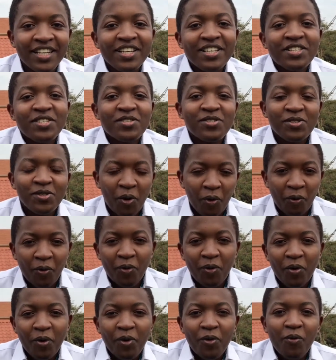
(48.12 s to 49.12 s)
So
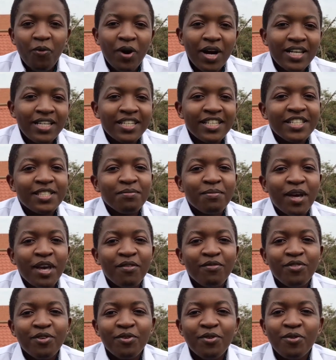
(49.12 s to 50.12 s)
what is my
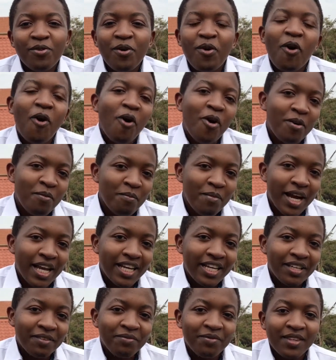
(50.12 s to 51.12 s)
view of
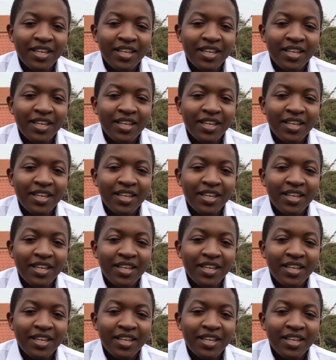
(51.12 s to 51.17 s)
money?